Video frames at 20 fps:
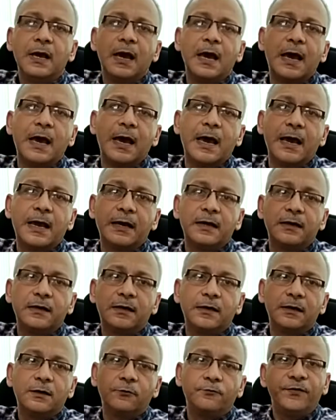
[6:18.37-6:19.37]

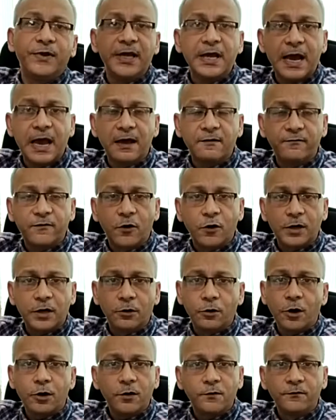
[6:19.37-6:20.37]
And we have got a
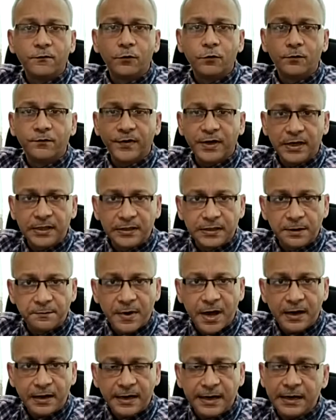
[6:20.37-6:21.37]
lot of goodwill in the
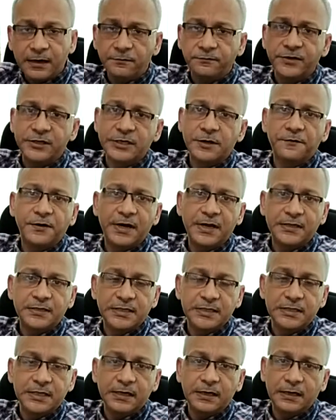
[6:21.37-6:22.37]
market, which our
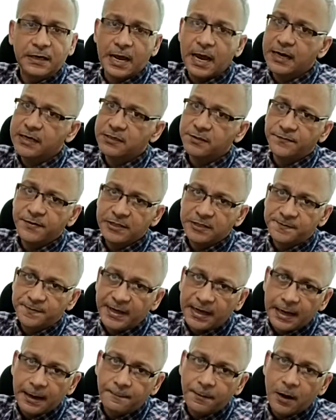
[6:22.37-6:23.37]
existing clients will
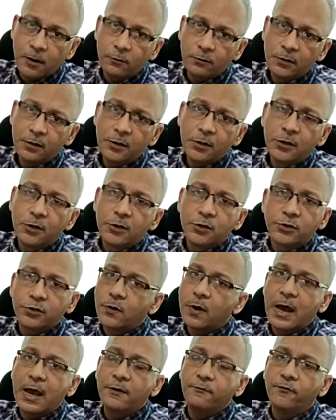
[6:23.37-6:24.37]
speak about.
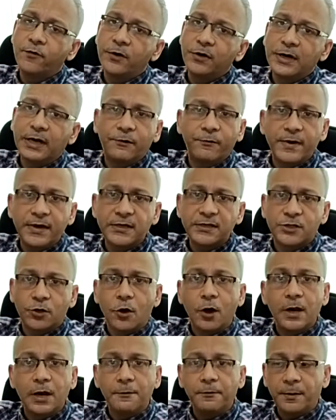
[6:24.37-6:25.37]
So I would request
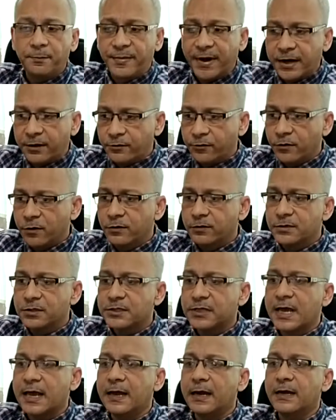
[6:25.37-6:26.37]
all our
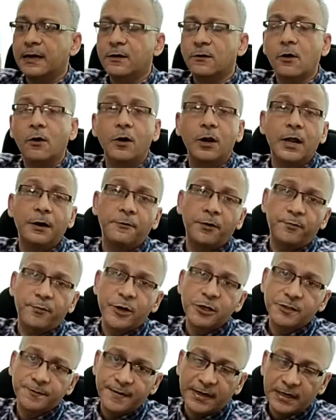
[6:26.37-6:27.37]
patrons and all our
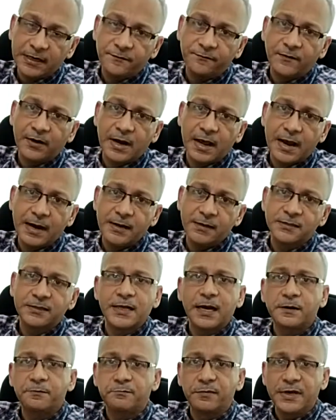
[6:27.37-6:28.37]
prospective clients
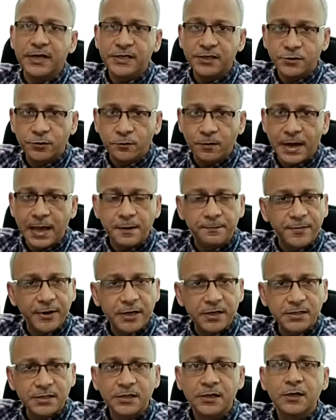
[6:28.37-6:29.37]
that please do help
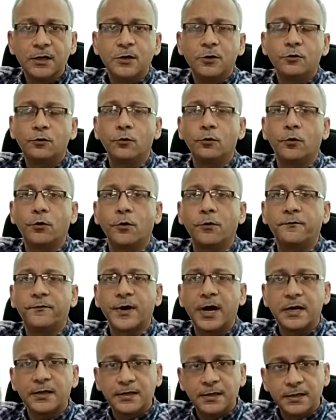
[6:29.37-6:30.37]
us to grow
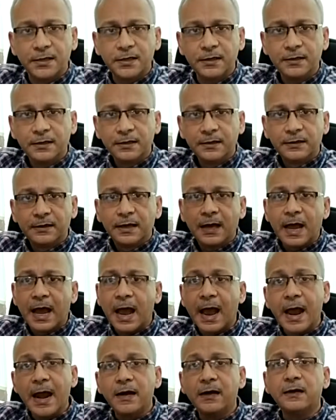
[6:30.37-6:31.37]
further
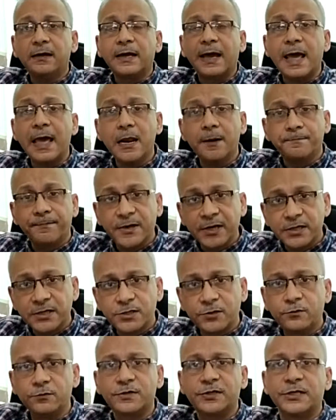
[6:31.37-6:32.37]
and help
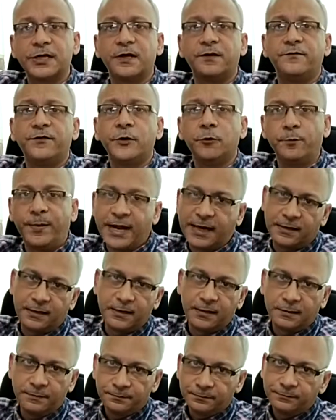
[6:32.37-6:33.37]
us to serve you better.